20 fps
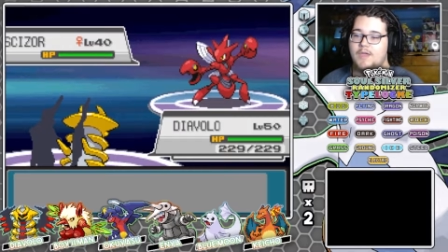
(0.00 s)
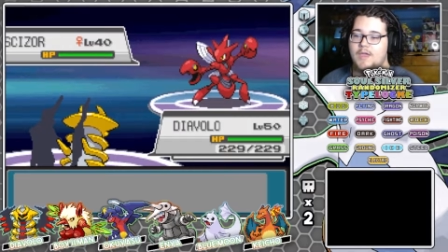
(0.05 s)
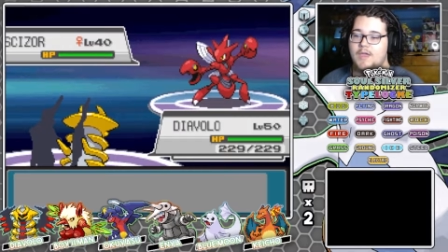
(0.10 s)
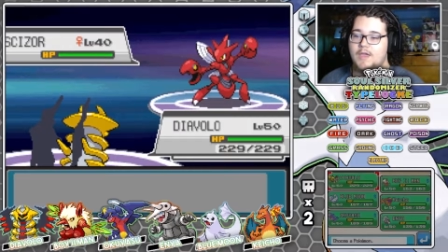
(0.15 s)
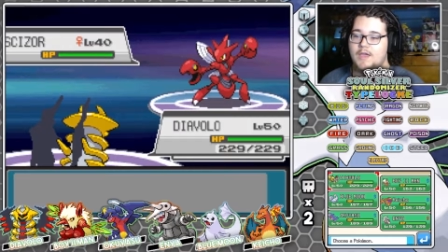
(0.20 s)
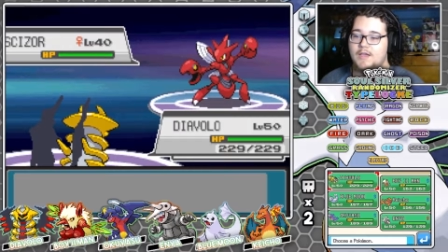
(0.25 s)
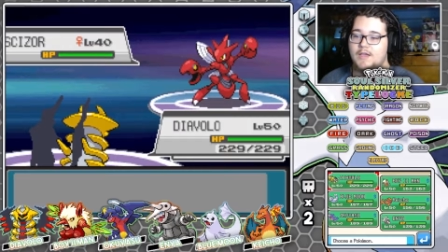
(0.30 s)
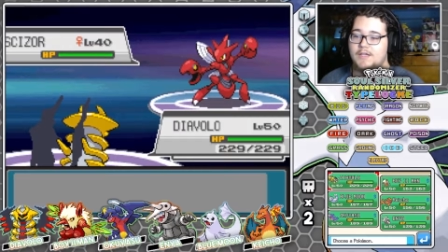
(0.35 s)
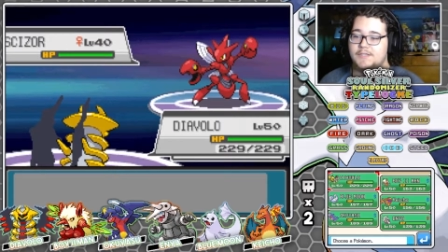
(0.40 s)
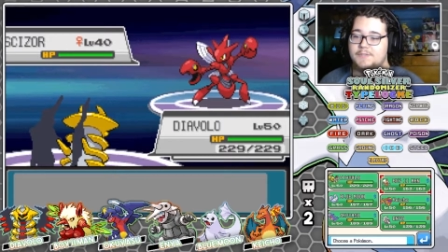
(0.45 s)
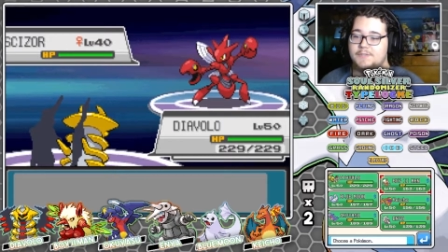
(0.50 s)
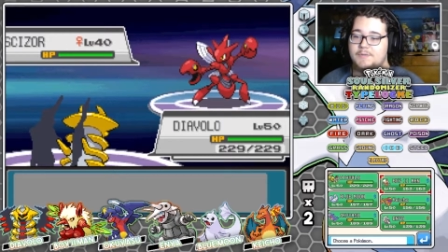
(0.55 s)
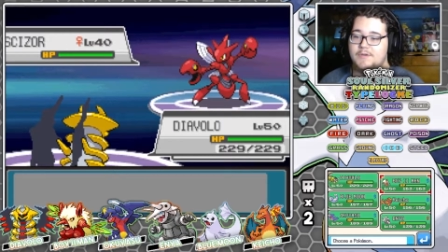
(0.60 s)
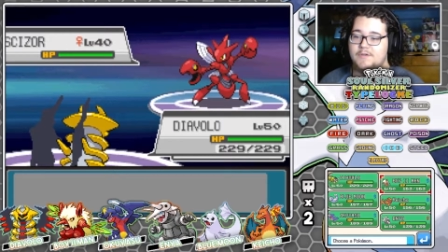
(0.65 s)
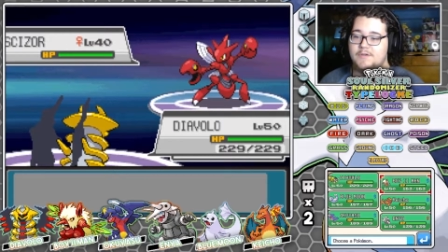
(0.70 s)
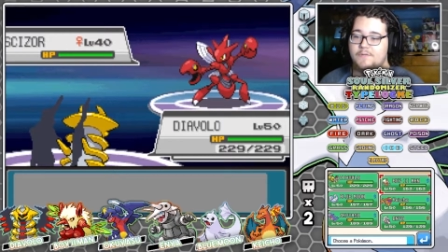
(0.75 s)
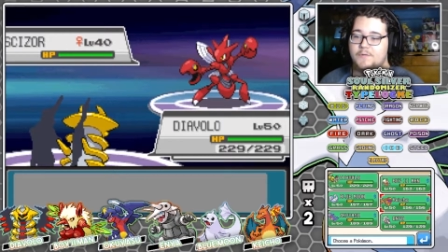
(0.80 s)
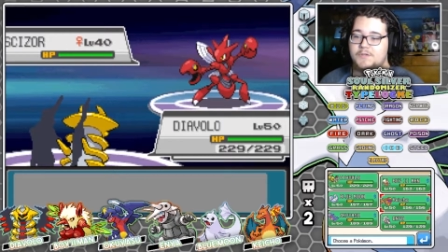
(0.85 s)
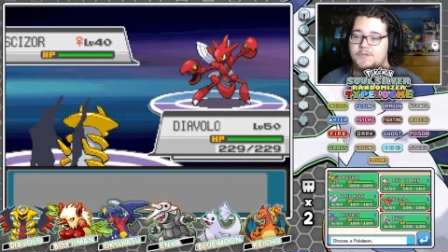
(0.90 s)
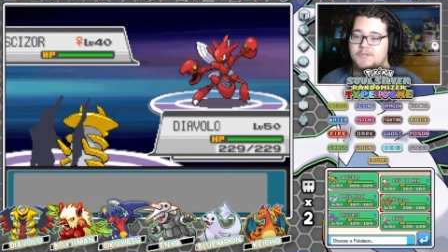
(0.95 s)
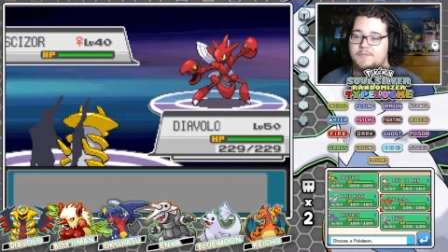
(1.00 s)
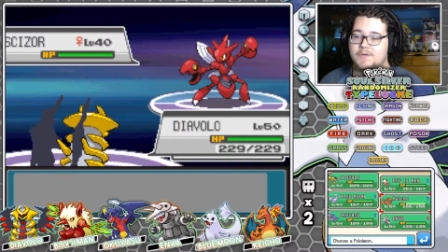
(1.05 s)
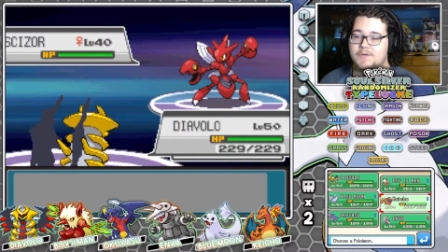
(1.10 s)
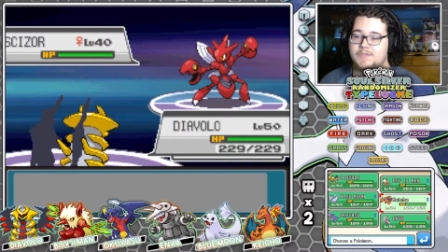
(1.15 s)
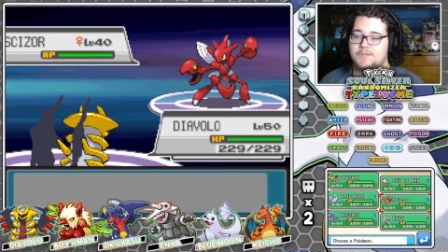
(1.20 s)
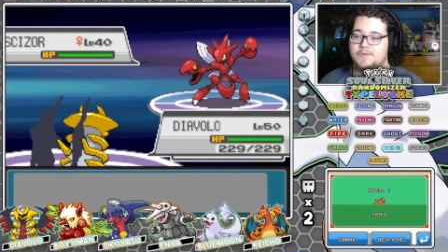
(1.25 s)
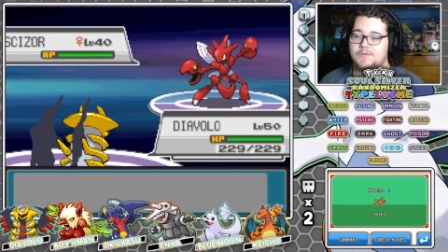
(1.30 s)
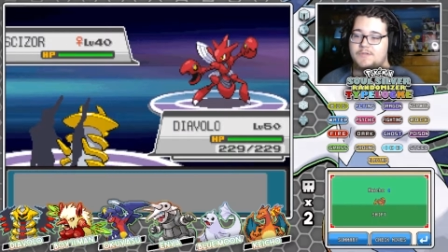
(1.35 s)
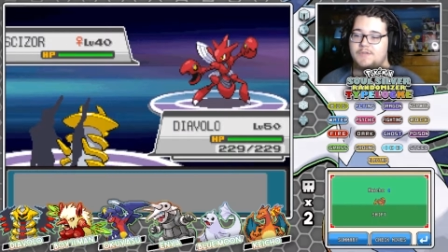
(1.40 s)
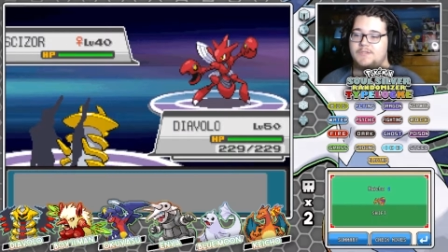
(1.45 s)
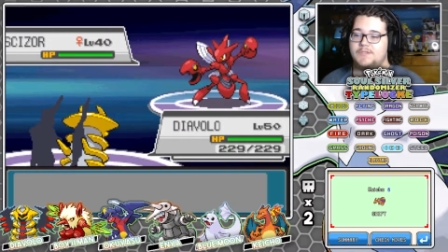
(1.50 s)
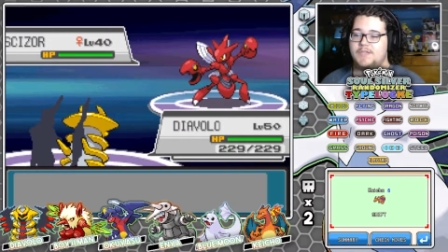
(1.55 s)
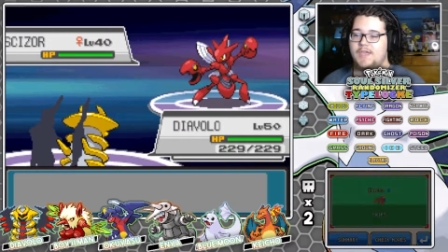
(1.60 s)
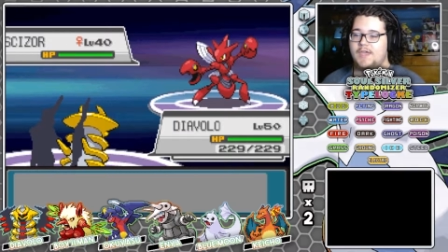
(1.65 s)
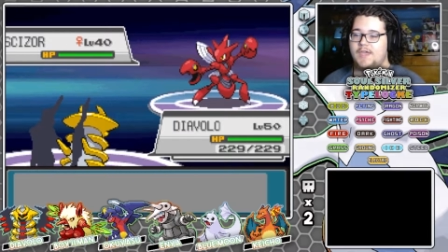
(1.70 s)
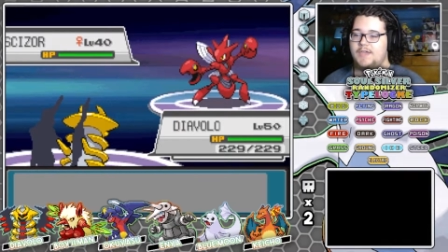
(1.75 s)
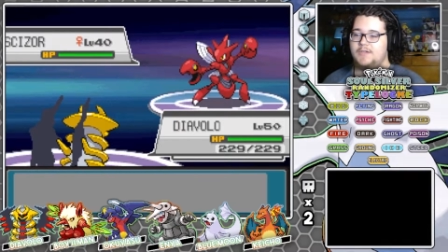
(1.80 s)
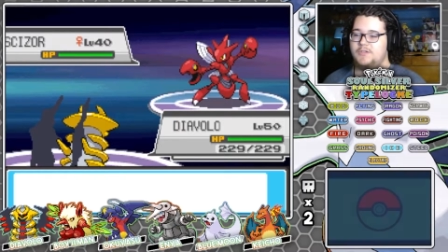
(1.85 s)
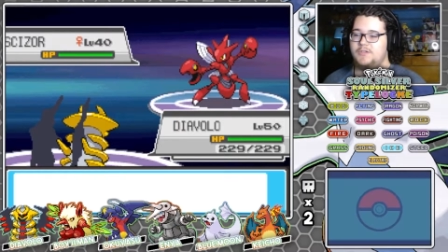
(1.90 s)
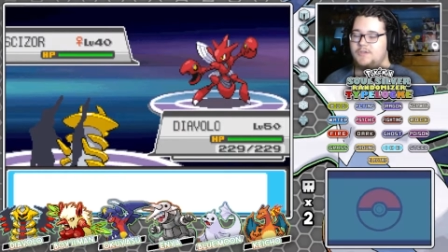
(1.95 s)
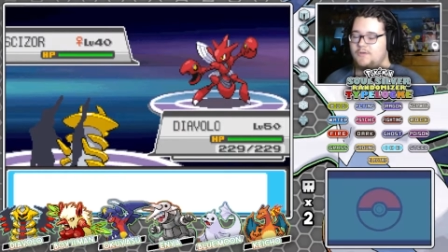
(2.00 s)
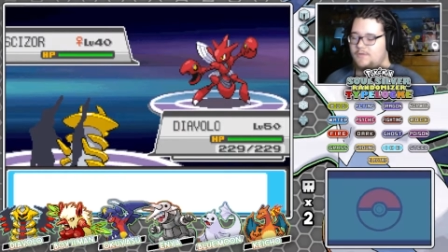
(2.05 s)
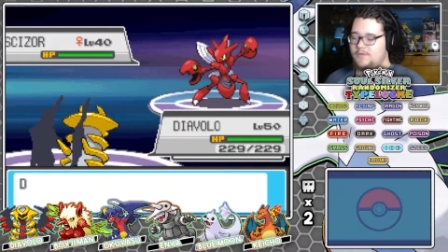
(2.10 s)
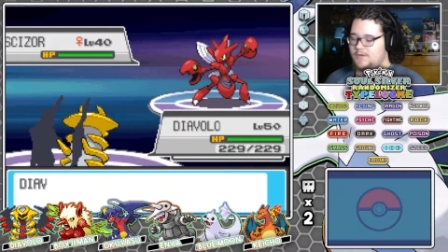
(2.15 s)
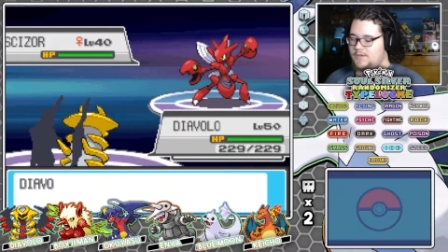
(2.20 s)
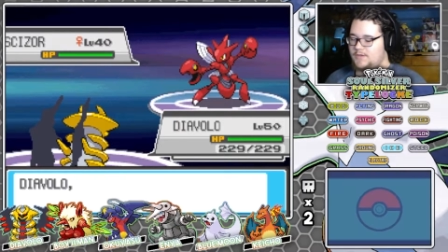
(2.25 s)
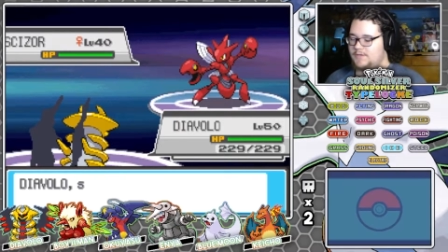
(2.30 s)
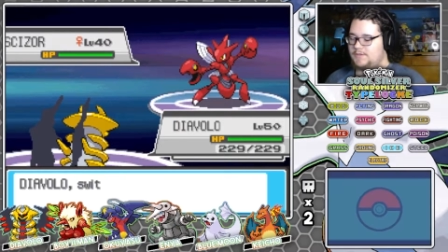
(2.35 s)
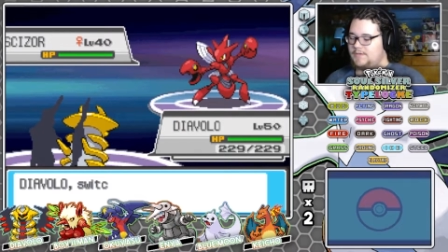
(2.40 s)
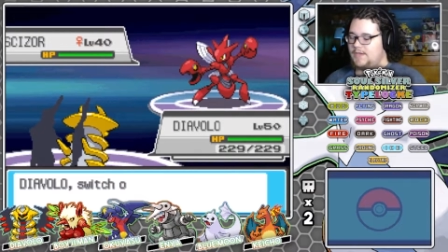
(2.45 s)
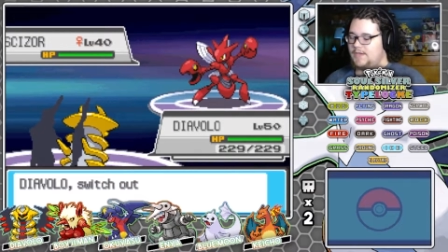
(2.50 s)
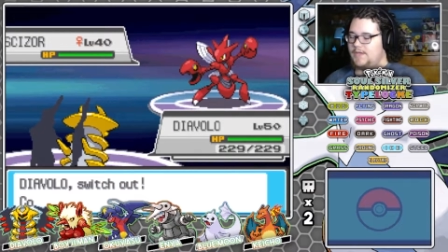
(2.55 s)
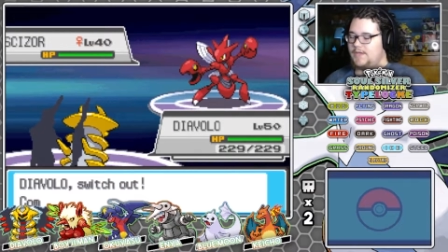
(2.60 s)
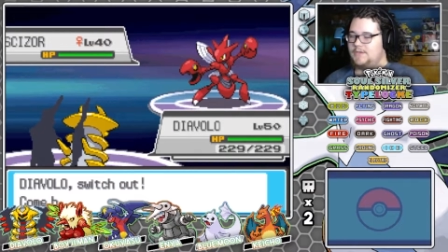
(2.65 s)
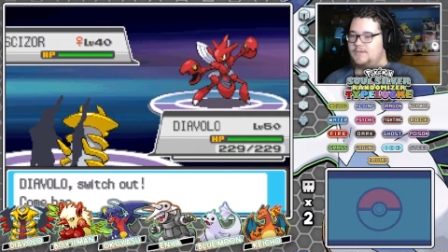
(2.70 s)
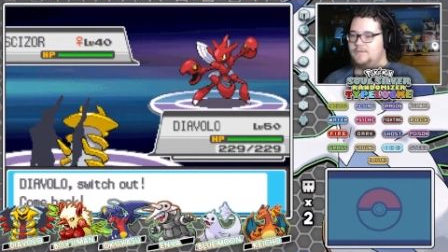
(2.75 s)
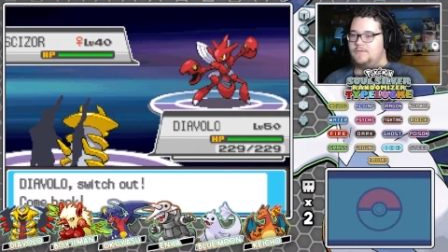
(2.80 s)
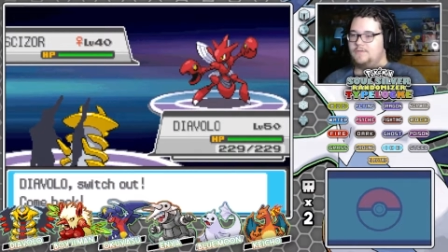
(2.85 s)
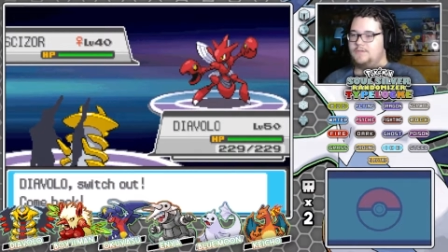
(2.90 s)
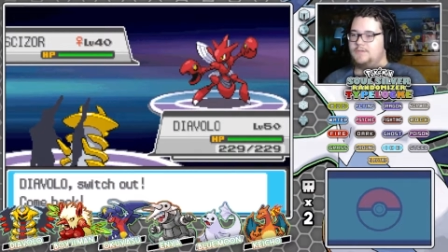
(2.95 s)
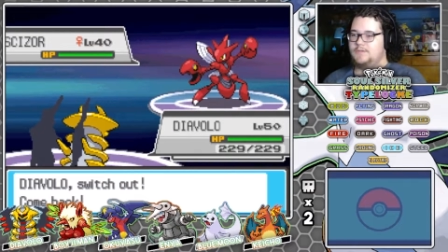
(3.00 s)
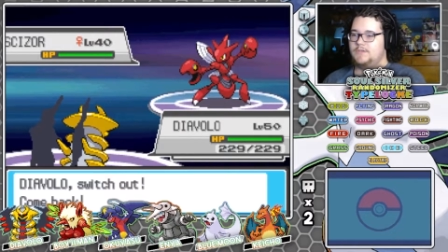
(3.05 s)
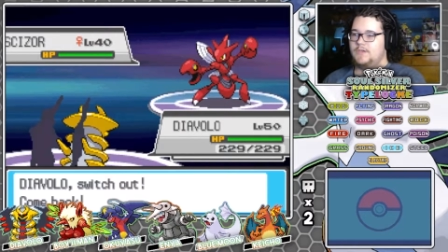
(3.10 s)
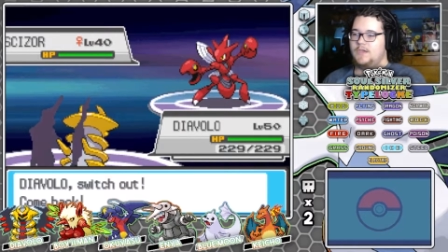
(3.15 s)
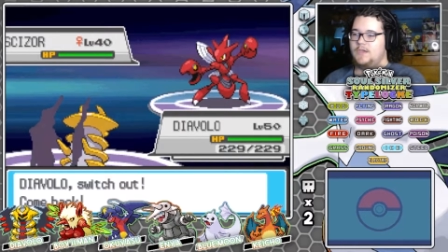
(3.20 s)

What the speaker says: Speaking of which, I'm going to switch out to Kaicho because Kaicho is...